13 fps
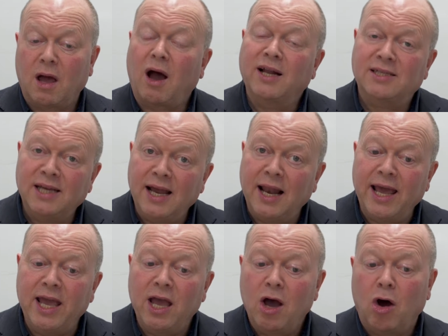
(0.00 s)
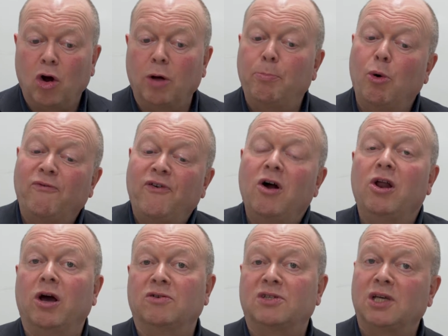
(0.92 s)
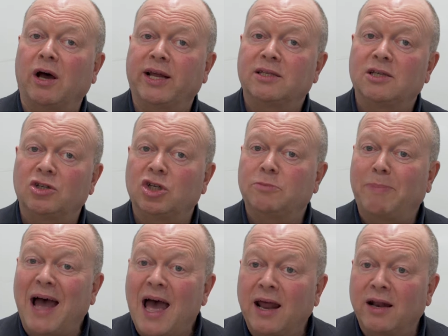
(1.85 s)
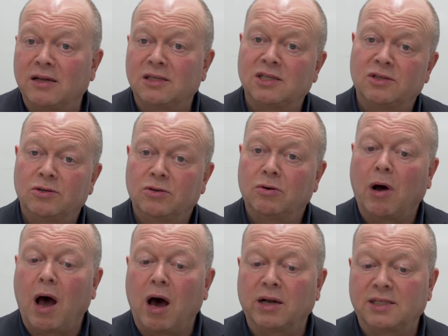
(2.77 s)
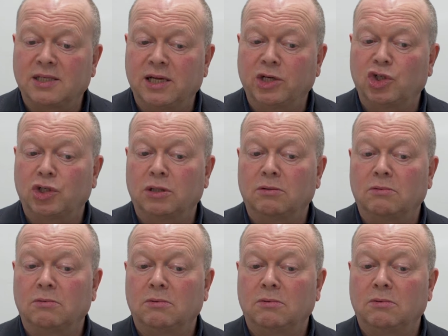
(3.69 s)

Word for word: ideally on a portfolio site such as Behance or ArtStation.